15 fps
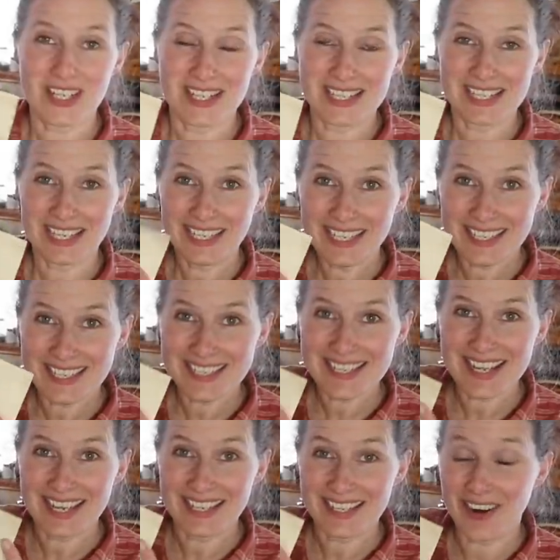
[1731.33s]
this is
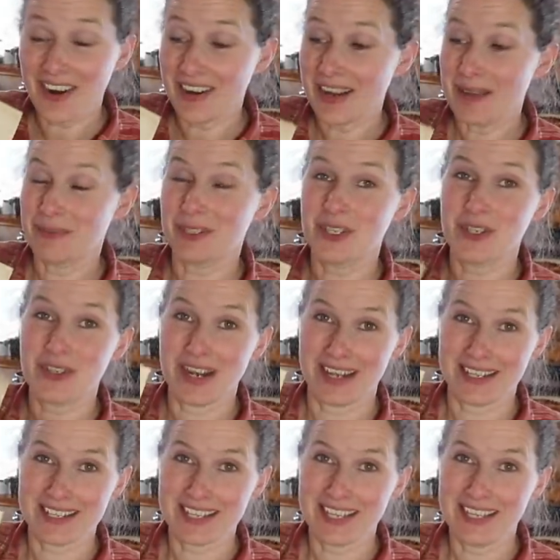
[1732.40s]
and are able to
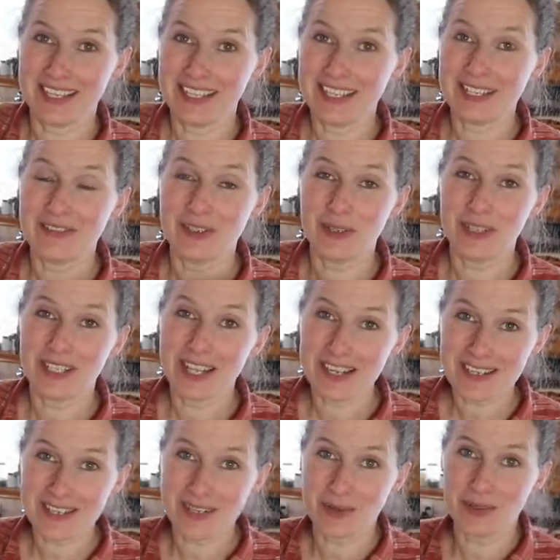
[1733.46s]
translate it, if you could let
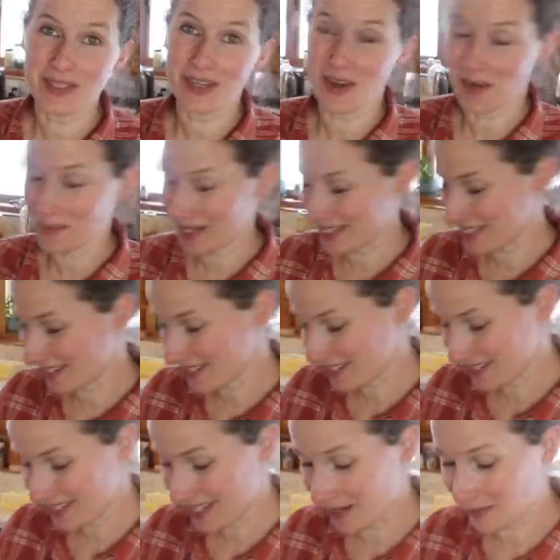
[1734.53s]
us know in the comment
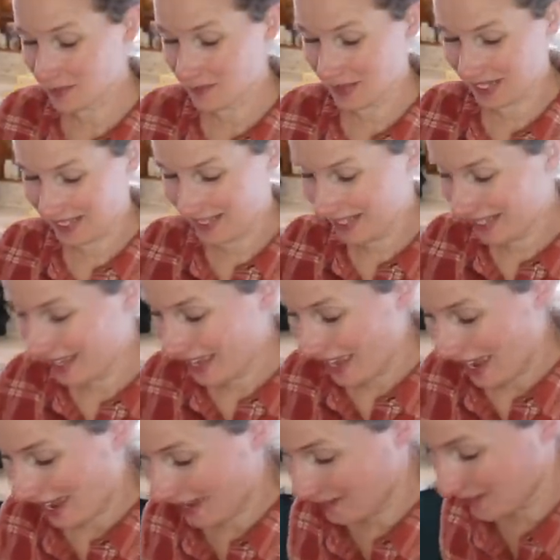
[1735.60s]
section, that would be
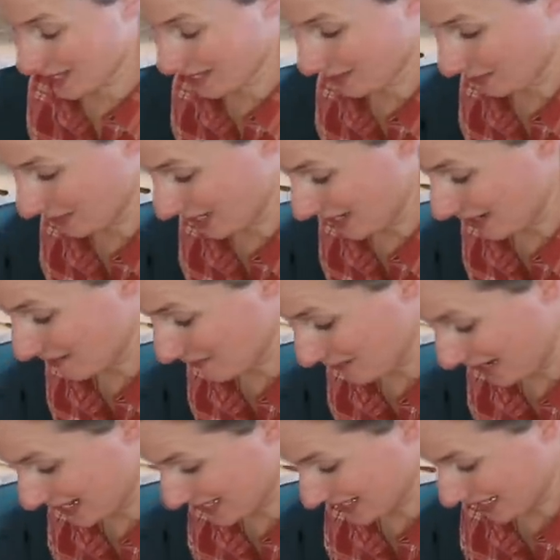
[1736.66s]
absolutely
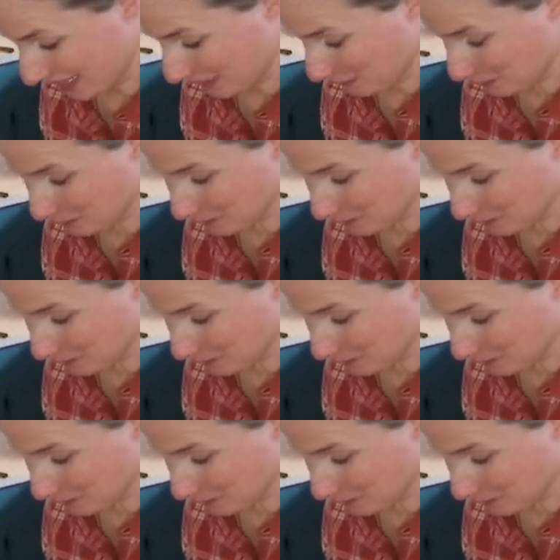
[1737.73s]
amazing.